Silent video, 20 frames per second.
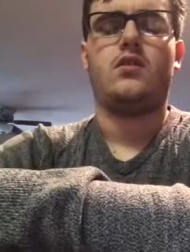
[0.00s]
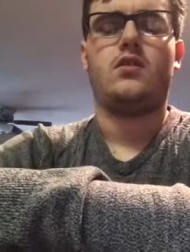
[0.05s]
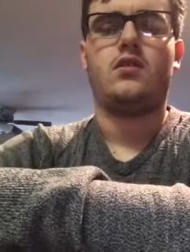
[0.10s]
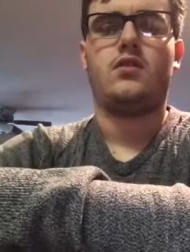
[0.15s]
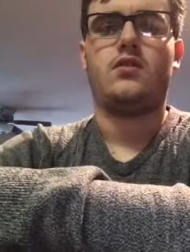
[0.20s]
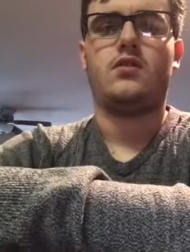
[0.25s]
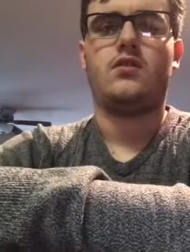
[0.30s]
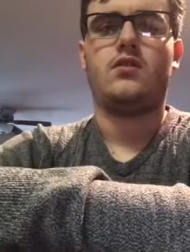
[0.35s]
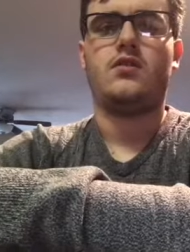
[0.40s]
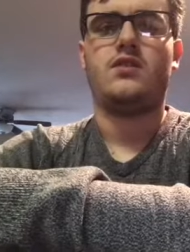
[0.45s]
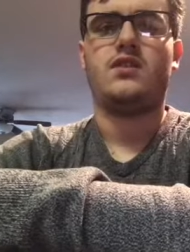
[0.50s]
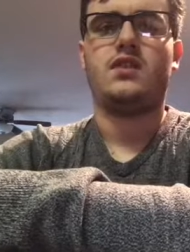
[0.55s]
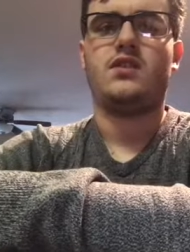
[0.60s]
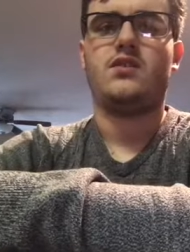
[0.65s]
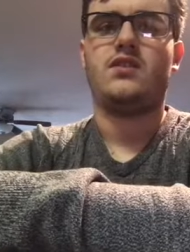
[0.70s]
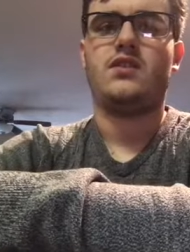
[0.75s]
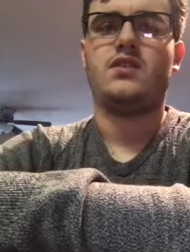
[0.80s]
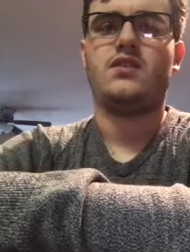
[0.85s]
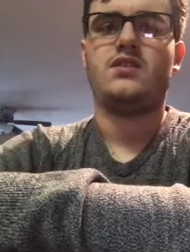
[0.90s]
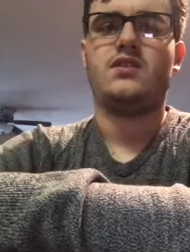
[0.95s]
another sad
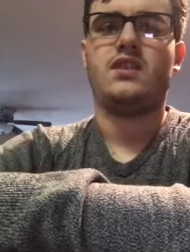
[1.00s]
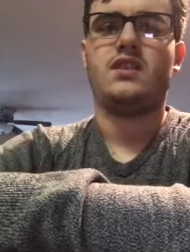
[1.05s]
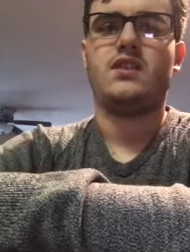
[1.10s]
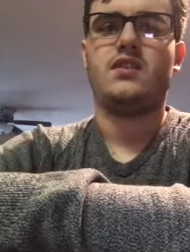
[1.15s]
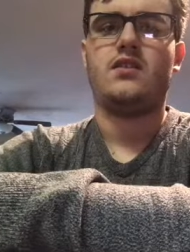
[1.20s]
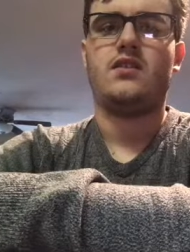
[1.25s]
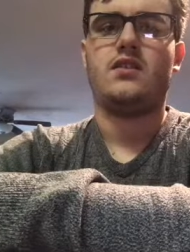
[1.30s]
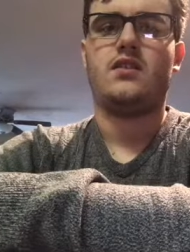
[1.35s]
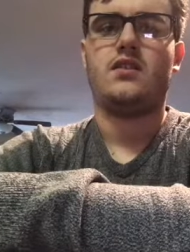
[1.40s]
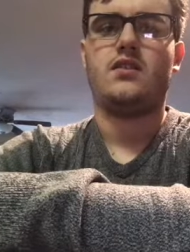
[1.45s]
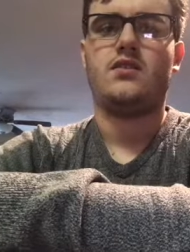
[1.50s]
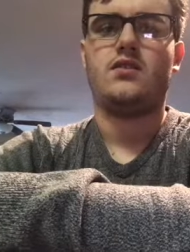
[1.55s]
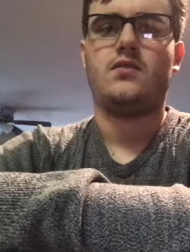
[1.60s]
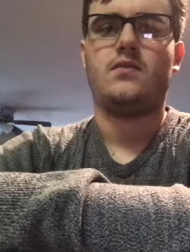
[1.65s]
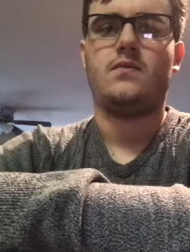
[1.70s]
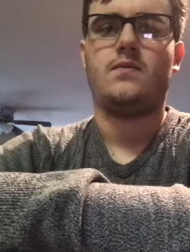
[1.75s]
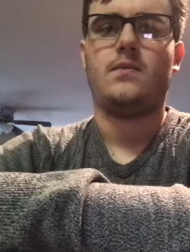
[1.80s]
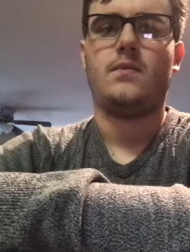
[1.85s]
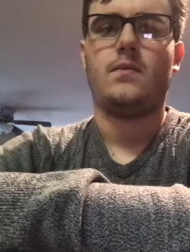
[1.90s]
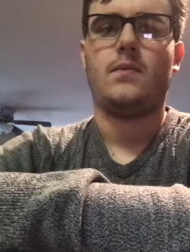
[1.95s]
thing is that
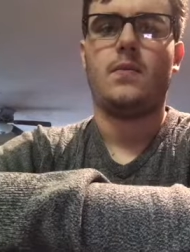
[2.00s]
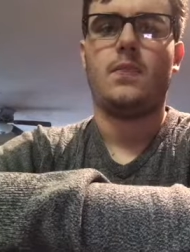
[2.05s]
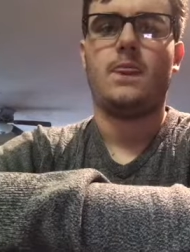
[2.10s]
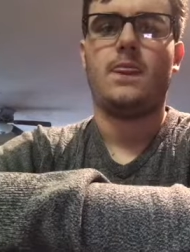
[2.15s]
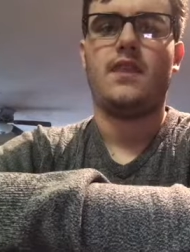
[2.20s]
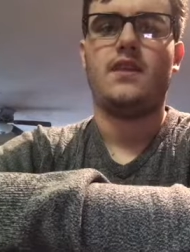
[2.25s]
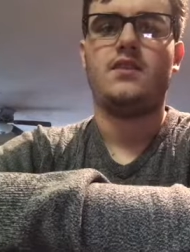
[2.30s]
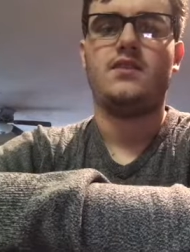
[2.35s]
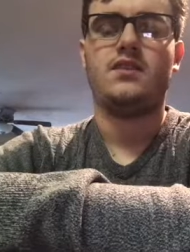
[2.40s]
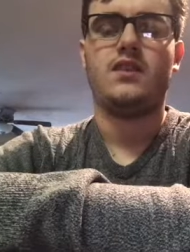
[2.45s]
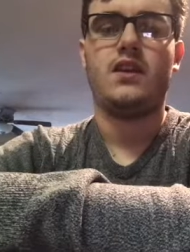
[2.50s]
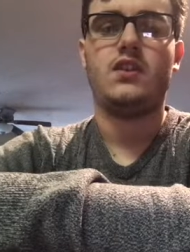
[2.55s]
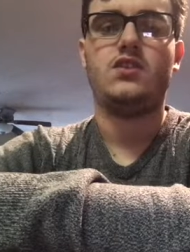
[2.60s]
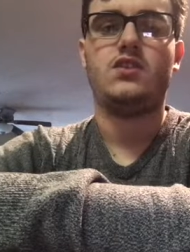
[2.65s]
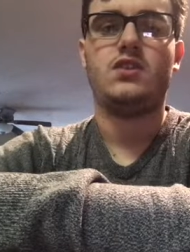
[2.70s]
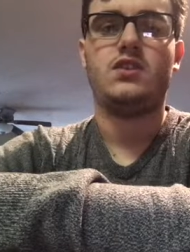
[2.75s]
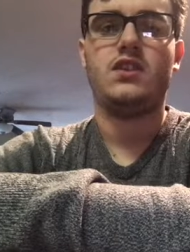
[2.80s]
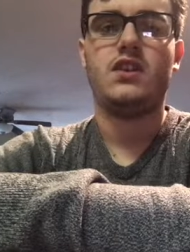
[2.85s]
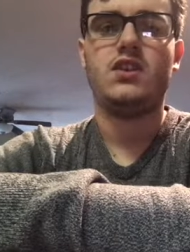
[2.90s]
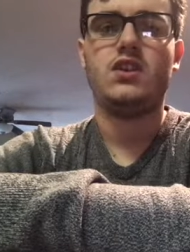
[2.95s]

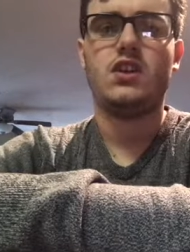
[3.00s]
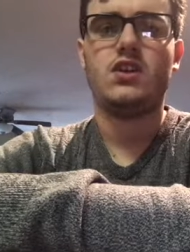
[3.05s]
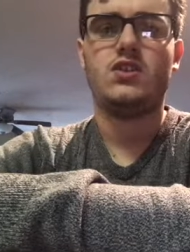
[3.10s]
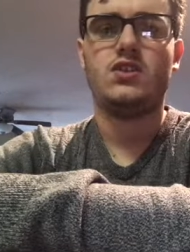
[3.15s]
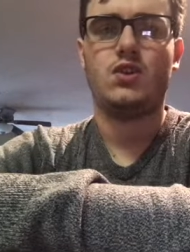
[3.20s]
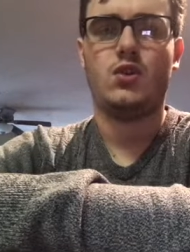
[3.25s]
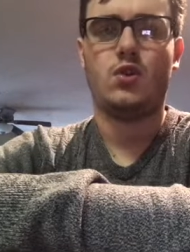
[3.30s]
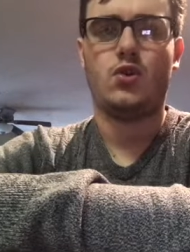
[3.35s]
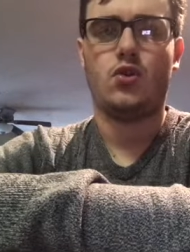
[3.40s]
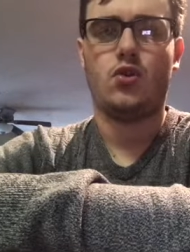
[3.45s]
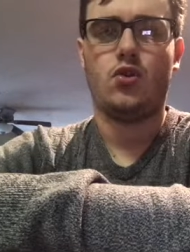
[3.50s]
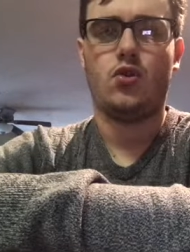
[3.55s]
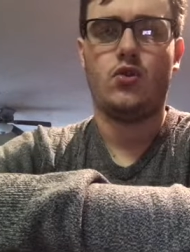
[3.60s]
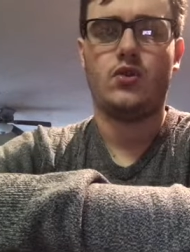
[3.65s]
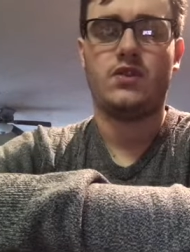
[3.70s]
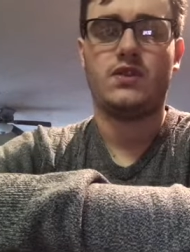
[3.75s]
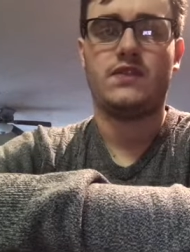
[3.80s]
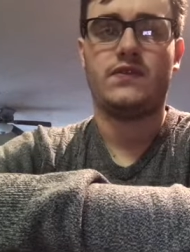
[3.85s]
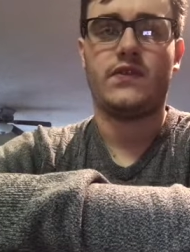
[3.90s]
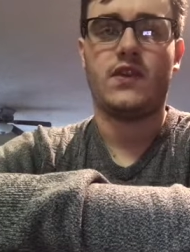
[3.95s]
CJ So Cool
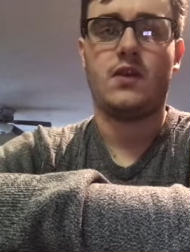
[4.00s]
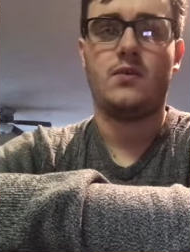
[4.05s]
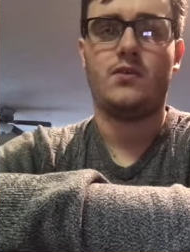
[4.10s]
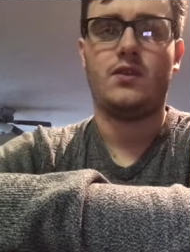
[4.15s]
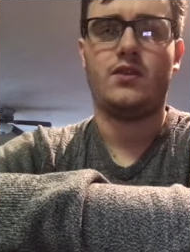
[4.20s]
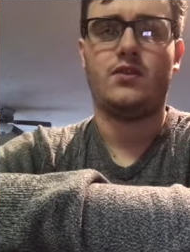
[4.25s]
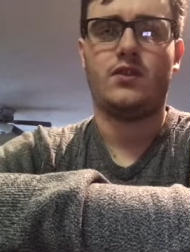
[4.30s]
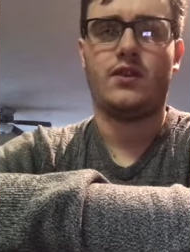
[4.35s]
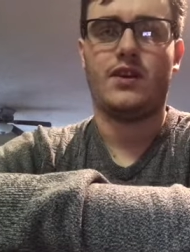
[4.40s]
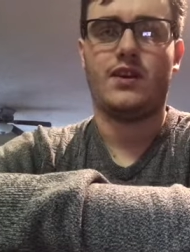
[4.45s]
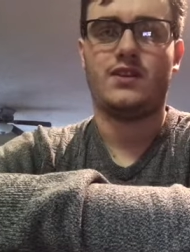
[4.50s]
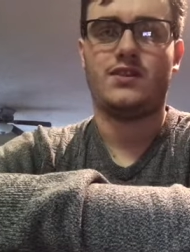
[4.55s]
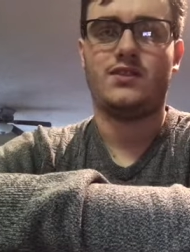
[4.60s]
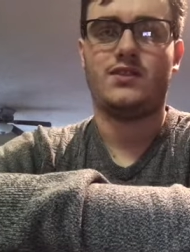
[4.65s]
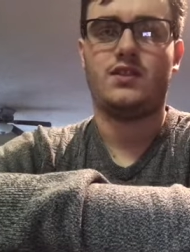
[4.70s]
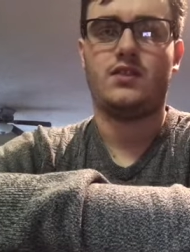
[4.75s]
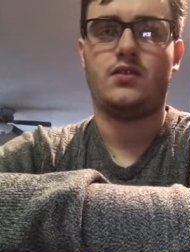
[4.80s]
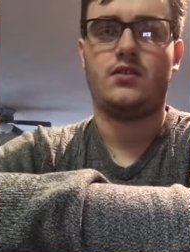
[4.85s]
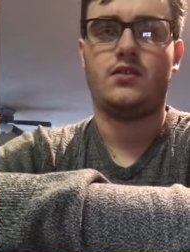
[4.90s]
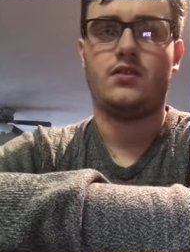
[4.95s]
and his family
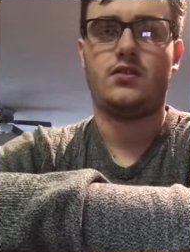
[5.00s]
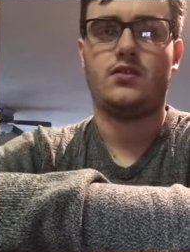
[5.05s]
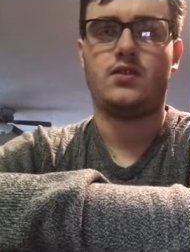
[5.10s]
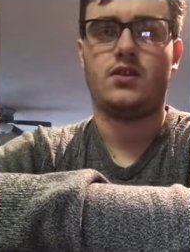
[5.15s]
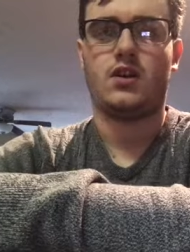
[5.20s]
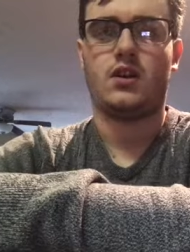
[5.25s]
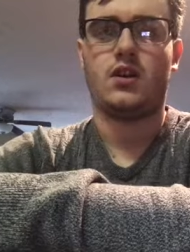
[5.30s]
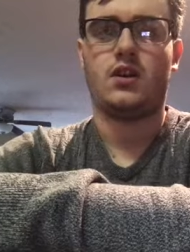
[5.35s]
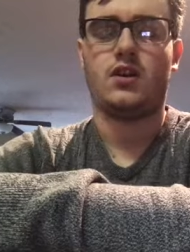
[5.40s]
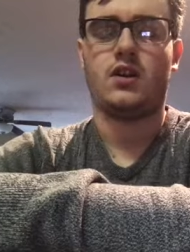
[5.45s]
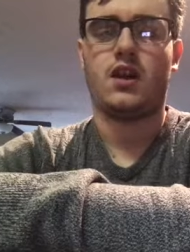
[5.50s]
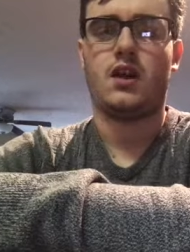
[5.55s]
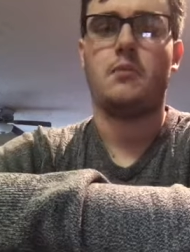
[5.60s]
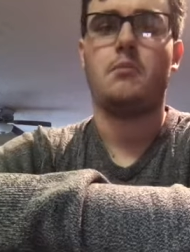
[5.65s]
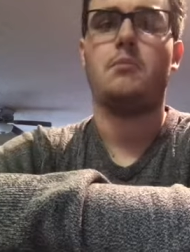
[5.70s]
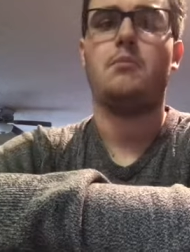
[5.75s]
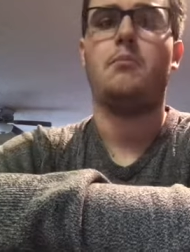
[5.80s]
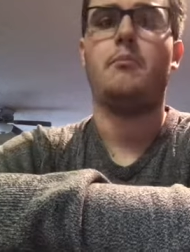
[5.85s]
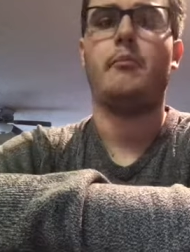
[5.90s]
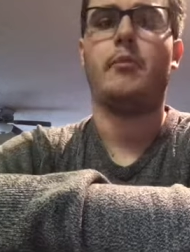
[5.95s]
lost their dog
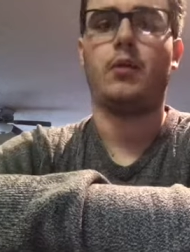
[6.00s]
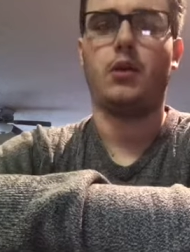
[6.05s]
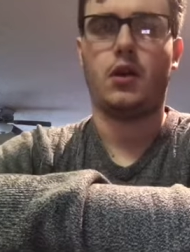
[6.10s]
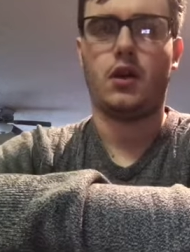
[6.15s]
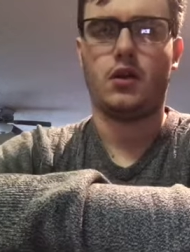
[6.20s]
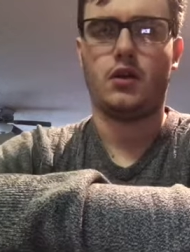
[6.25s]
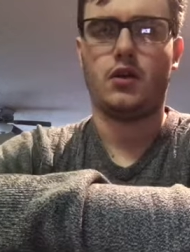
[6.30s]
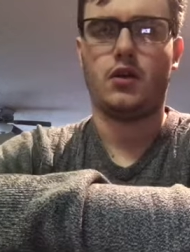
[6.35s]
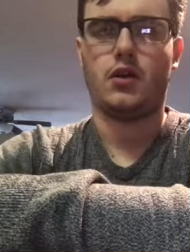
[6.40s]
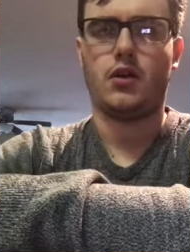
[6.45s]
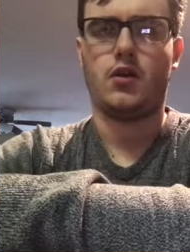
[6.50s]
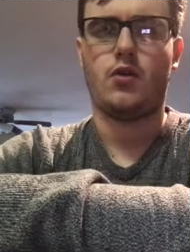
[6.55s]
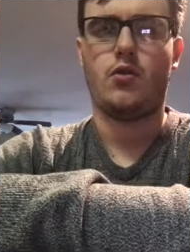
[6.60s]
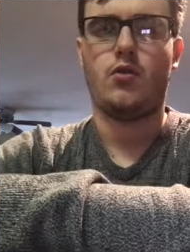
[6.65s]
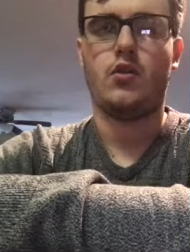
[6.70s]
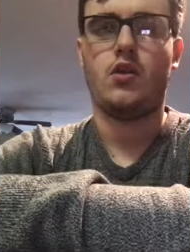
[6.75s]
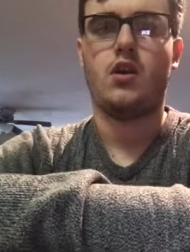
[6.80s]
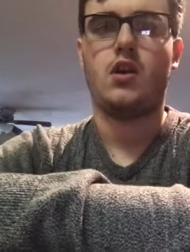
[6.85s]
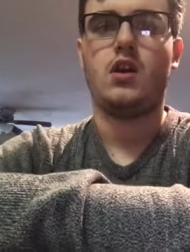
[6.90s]
named Blanco,